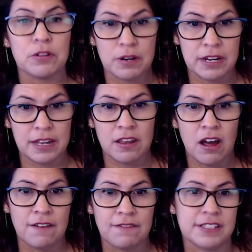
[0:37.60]
who are in the
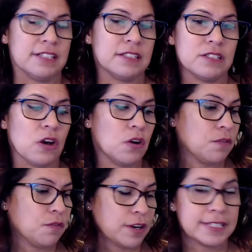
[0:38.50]
offices.
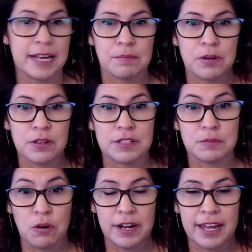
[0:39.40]
So for example, this
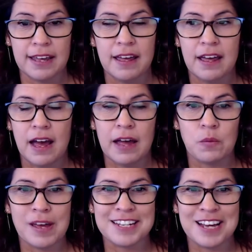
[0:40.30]
morning, I
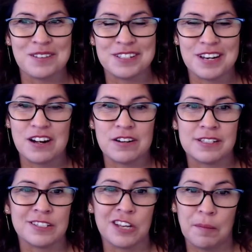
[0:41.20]
went downstairs, took